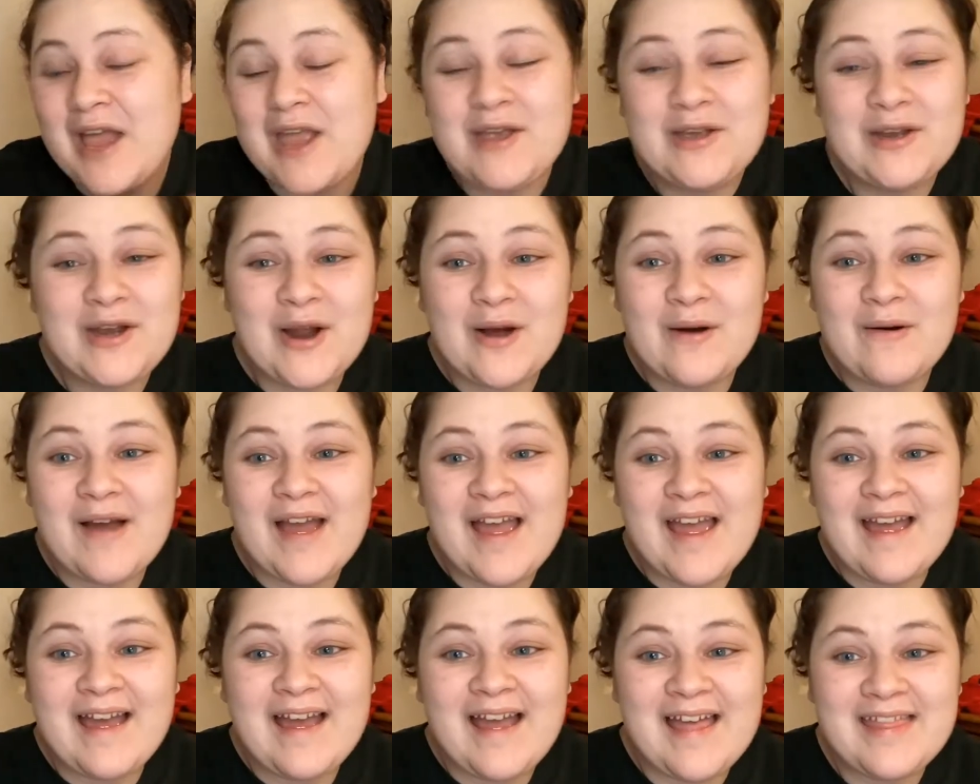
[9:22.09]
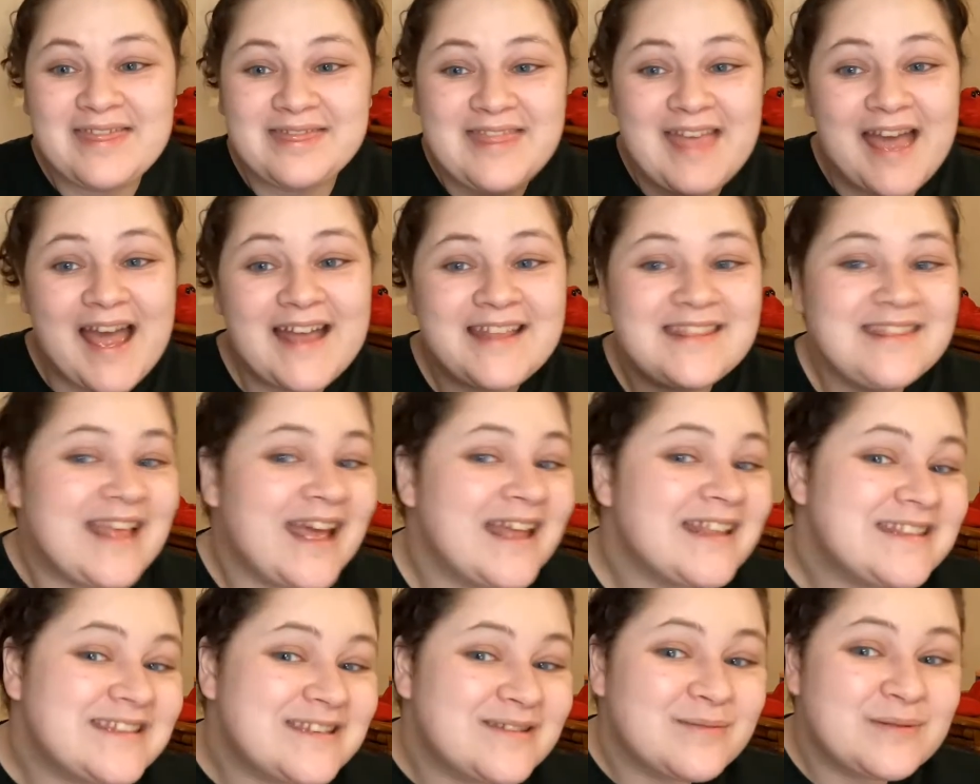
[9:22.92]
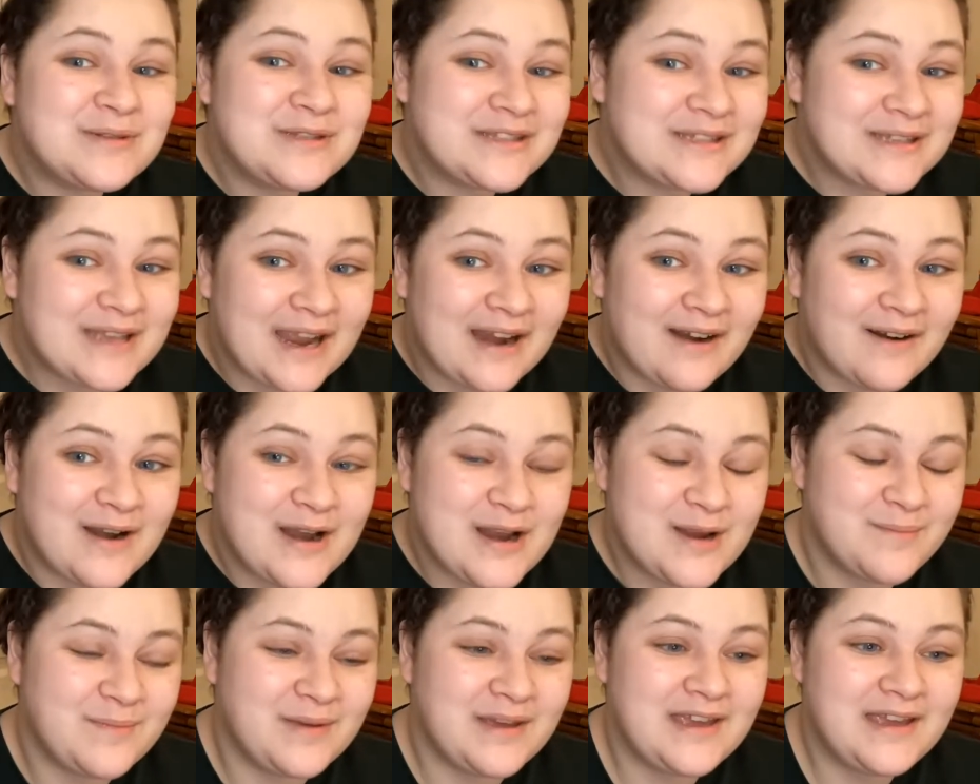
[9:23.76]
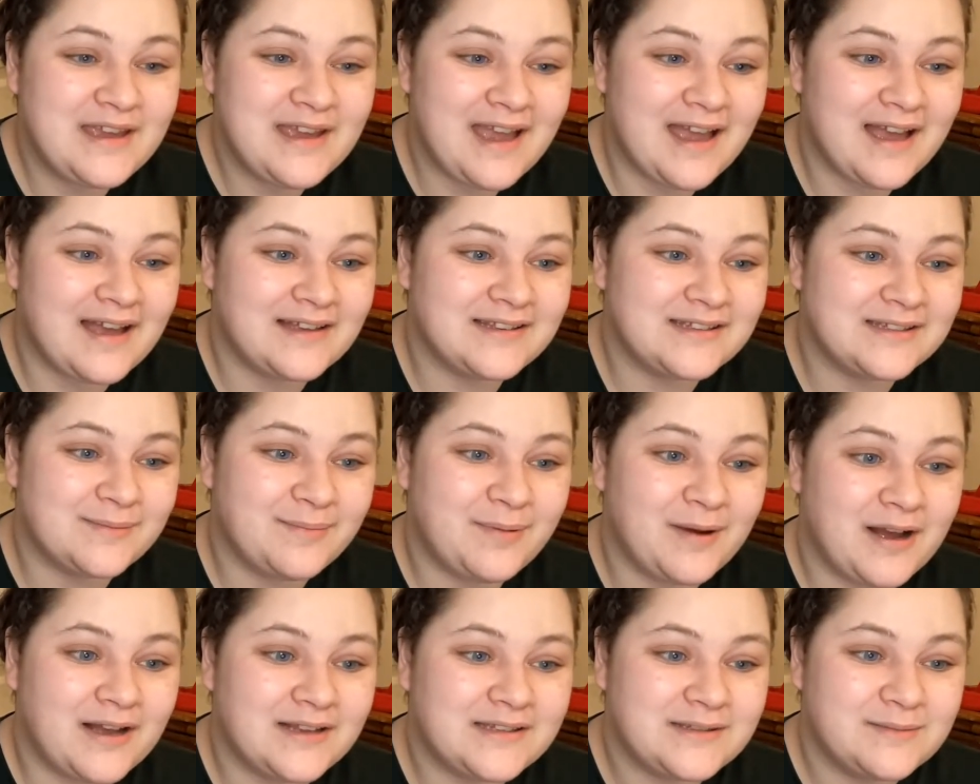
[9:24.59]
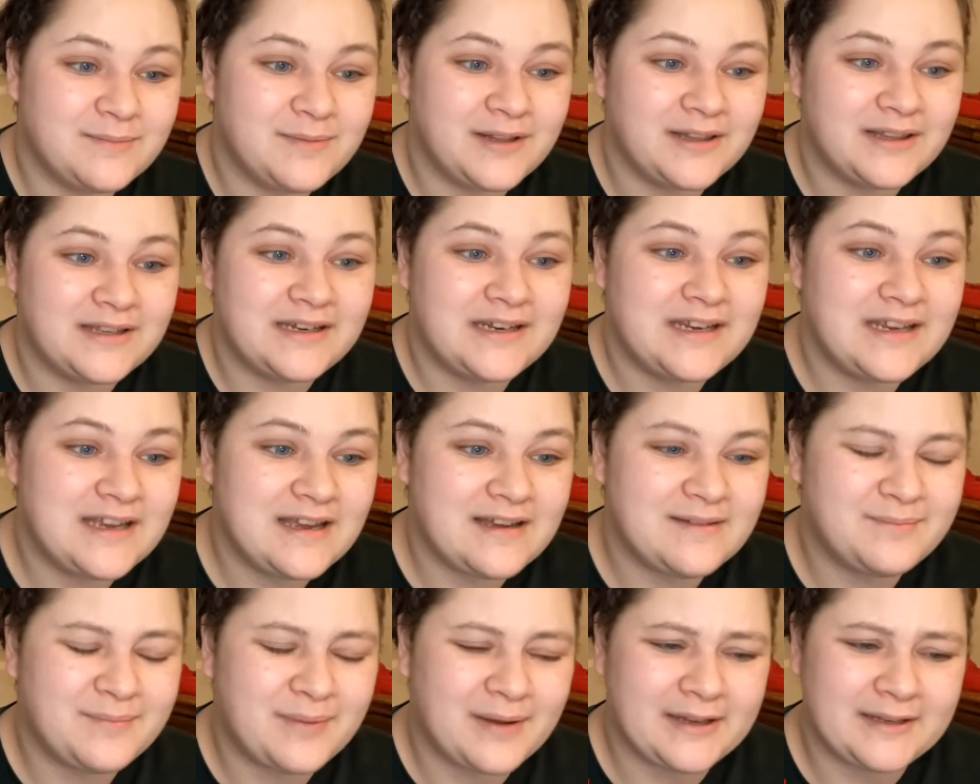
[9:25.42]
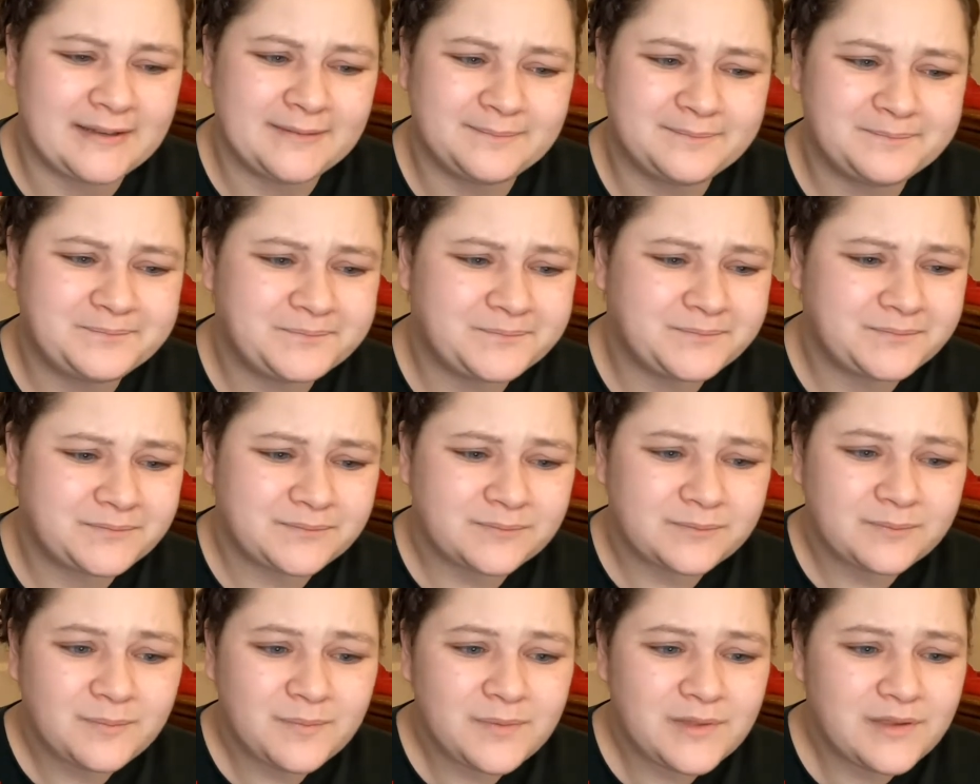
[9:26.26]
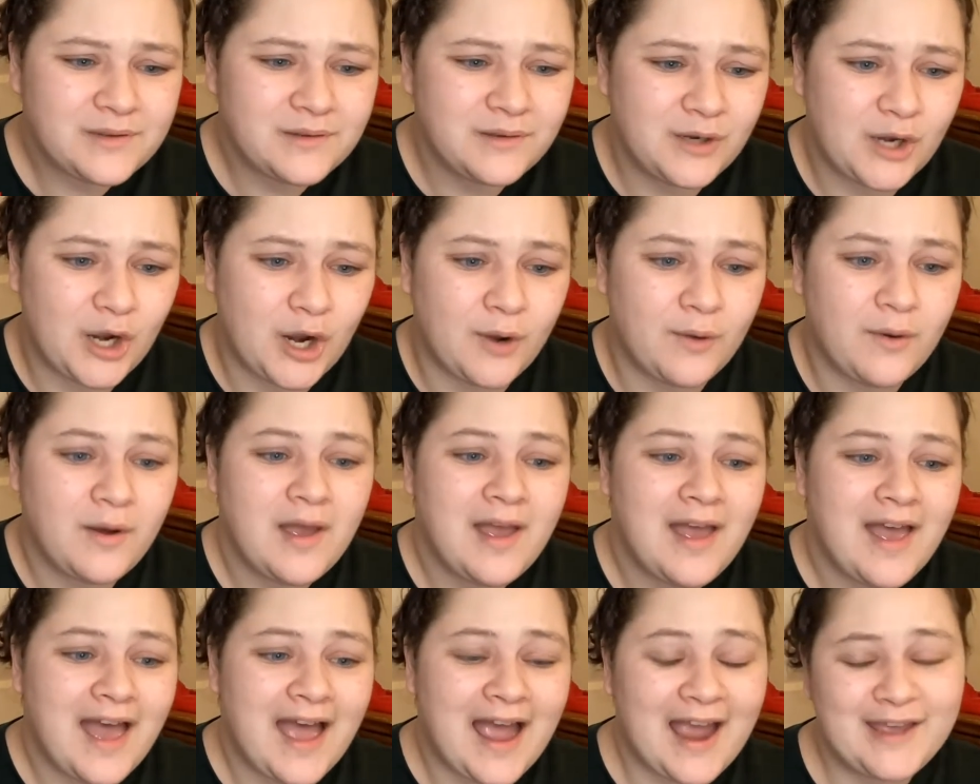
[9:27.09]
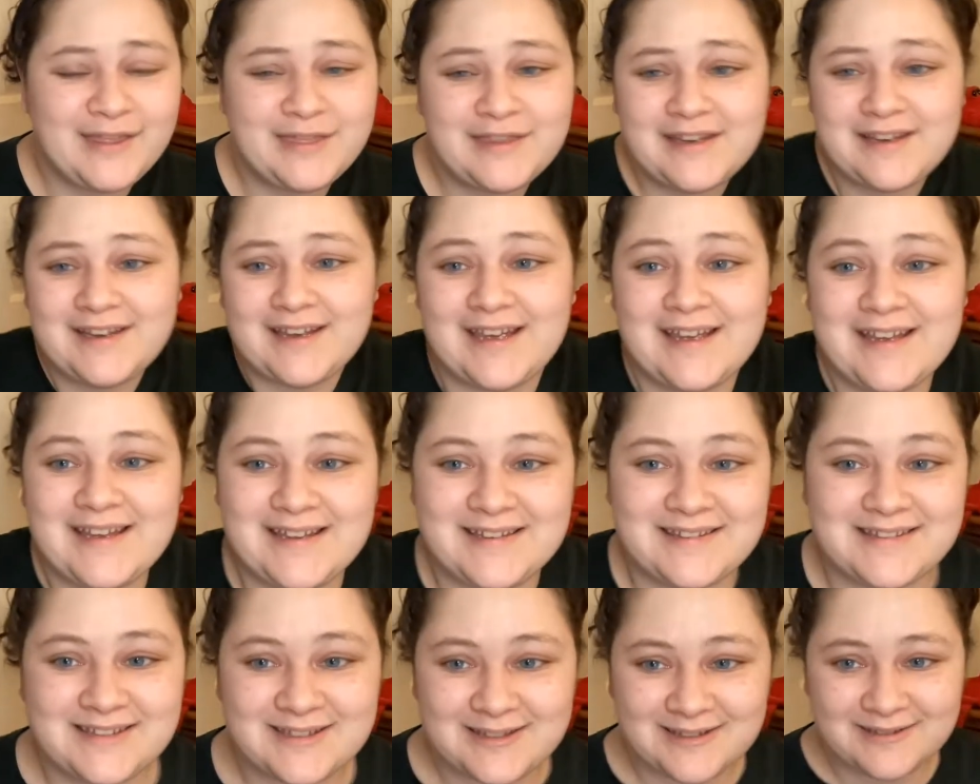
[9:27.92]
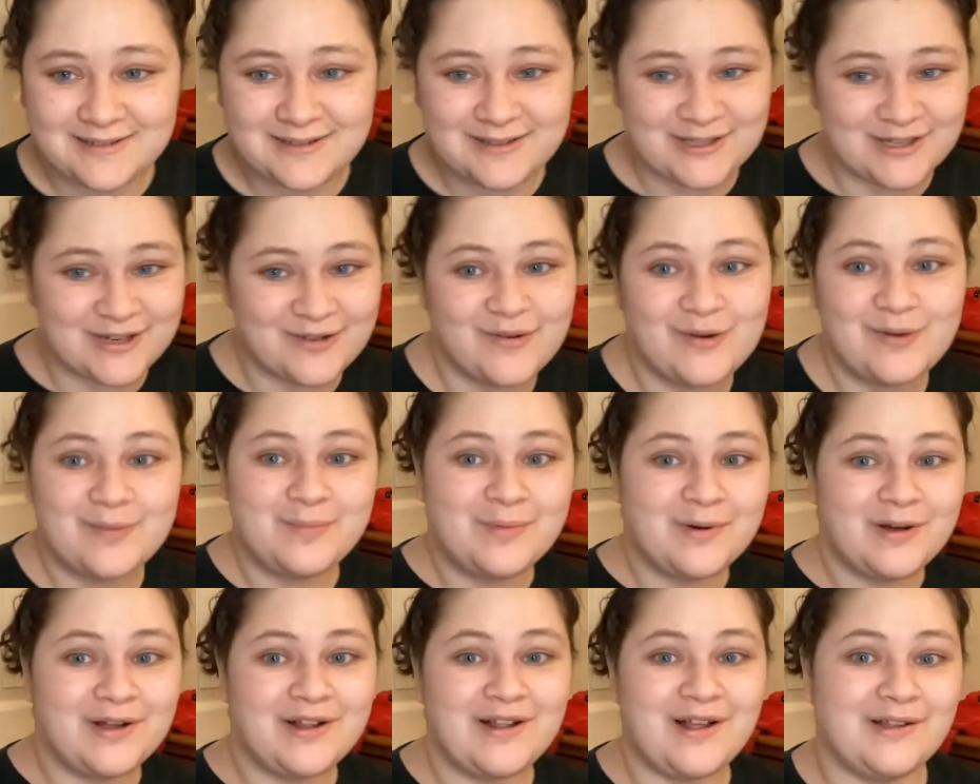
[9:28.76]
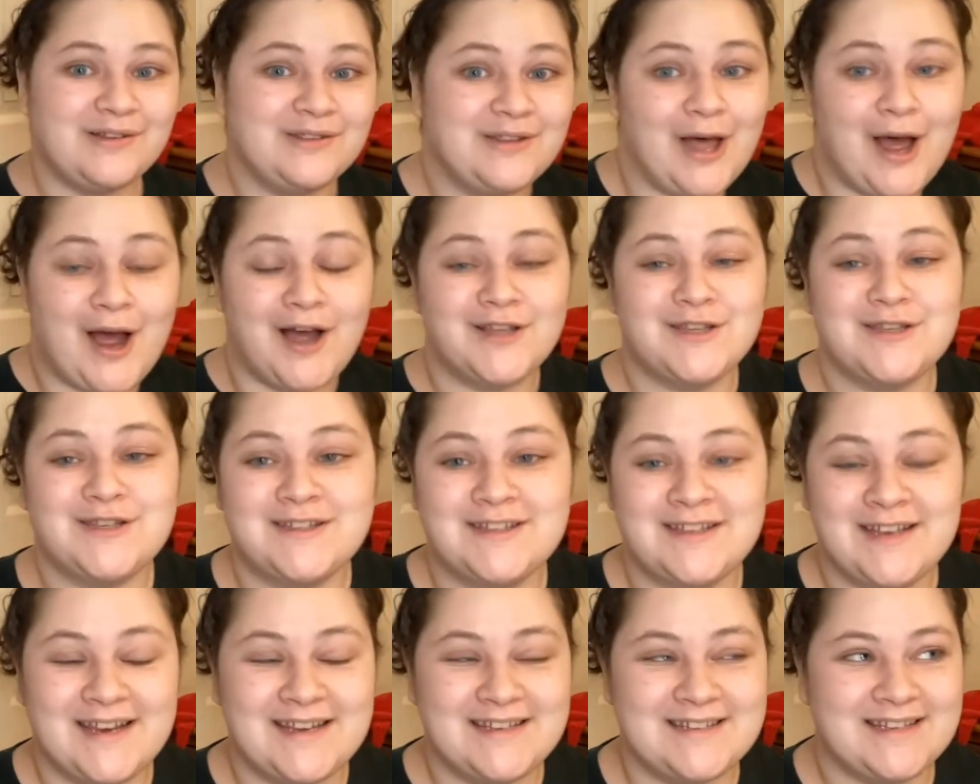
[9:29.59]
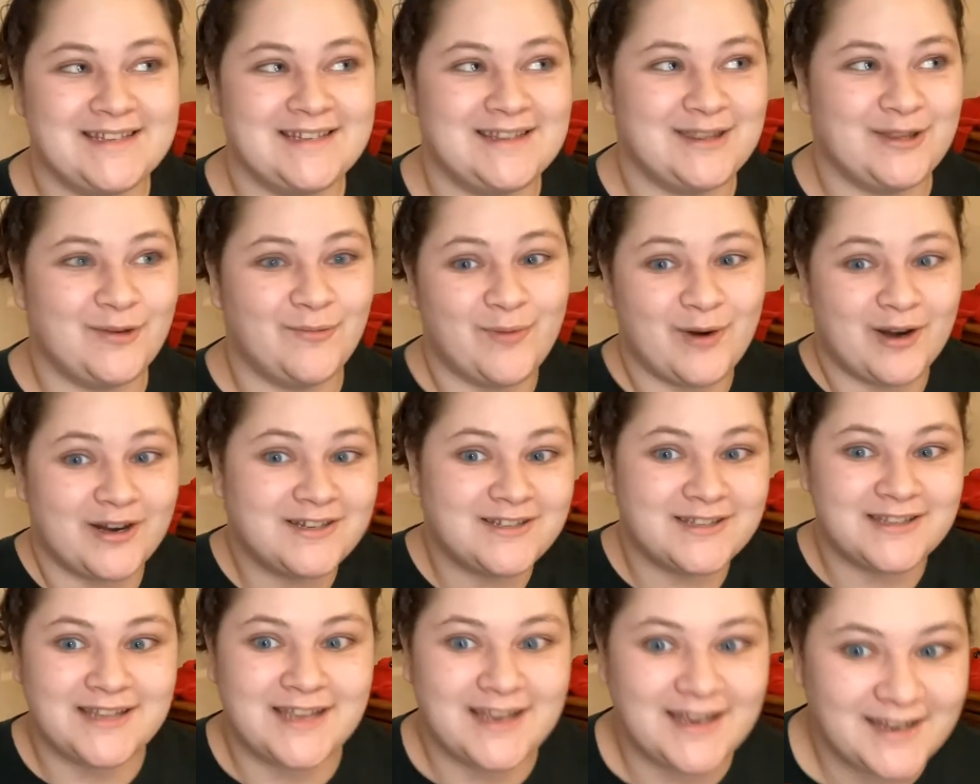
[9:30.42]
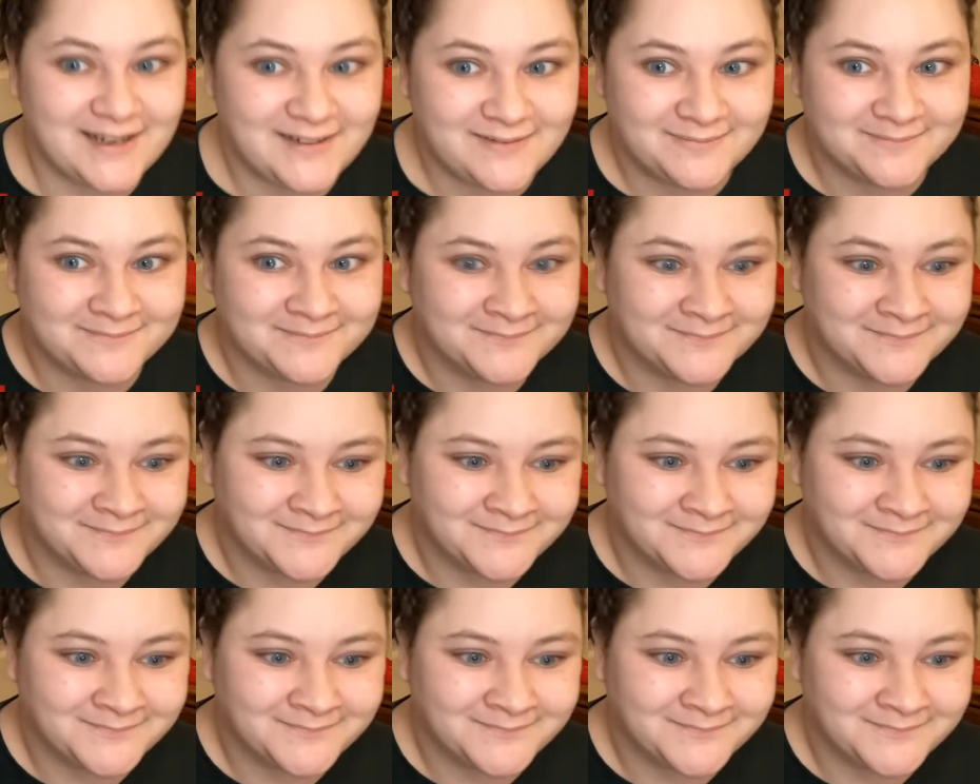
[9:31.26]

You know, that's what's scaring me as a possibility. But, you know, I think it's doable. A loss isn't the worst thing